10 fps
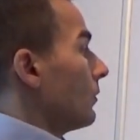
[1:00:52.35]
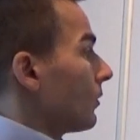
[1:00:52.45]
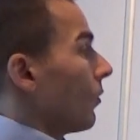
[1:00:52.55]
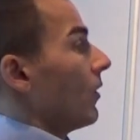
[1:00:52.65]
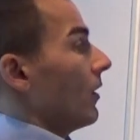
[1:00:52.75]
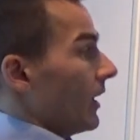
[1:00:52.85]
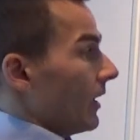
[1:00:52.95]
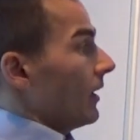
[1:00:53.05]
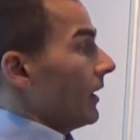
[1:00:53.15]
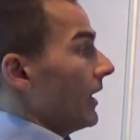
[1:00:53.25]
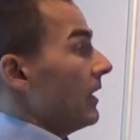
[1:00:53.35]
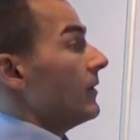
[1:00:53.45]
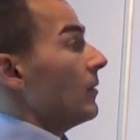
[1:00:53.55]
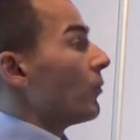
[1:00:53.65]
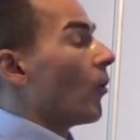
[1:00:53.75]
So
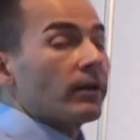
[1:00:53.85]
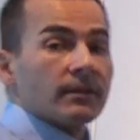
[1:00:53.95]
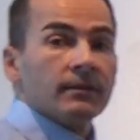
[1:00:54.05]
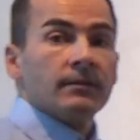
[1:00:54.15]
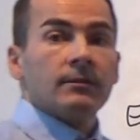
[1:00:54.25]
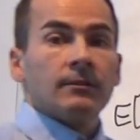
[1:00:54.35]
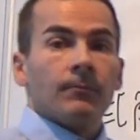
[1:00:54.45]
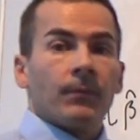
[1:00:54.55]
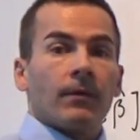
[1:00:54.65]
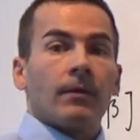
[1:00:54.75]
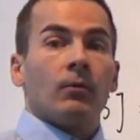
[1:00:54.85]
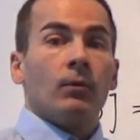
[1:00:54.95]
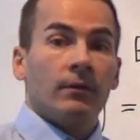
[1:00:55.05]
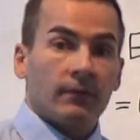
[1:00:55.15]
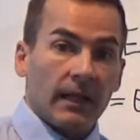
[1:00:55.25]
an important
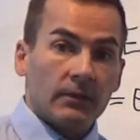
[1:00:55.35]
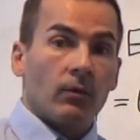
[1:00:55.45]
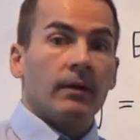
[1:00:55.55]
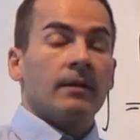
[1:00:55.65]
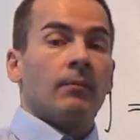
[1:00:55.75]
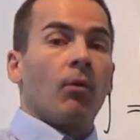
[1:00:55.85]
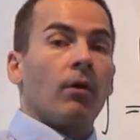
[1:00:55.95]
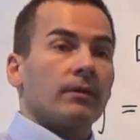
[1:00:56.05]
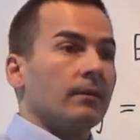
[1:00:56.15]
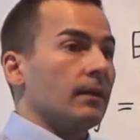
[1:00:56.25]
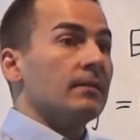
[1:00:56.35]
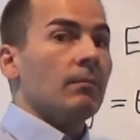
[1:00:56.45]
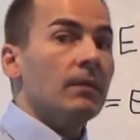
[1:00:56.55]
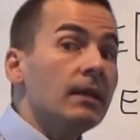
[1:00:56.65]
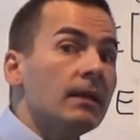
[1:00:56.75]
result, or an important
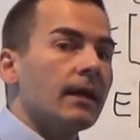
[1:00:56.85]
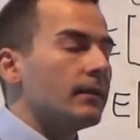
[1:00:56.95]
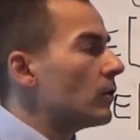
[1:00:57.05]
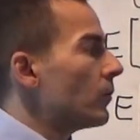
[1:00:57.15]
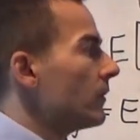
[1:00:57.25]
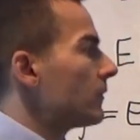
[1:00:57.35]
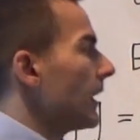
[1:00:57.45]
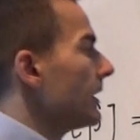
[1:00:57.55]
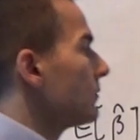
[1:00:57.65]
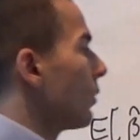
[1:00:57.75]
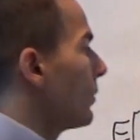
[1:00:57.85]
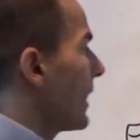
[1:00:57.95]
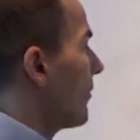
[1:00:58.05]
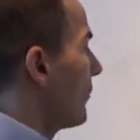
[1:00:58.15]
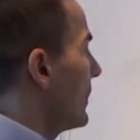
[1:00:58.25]
intermediate result, what
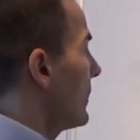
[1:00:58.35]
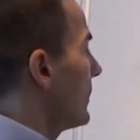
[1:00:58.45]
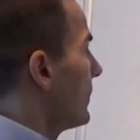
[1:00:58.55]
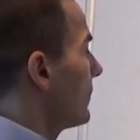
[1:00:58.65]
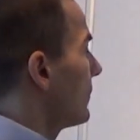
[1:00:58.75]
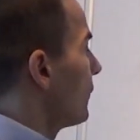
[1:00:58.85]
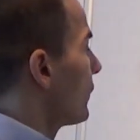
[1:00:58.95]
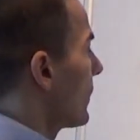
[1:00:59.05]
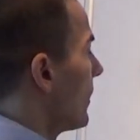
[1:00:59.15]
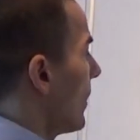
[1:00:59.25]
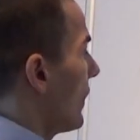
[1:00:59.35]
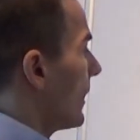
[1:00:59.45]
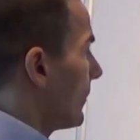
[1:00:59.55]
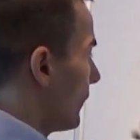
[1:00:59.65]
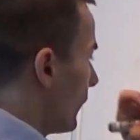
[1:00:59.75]
we have here is
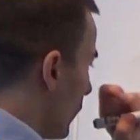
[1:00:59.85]
that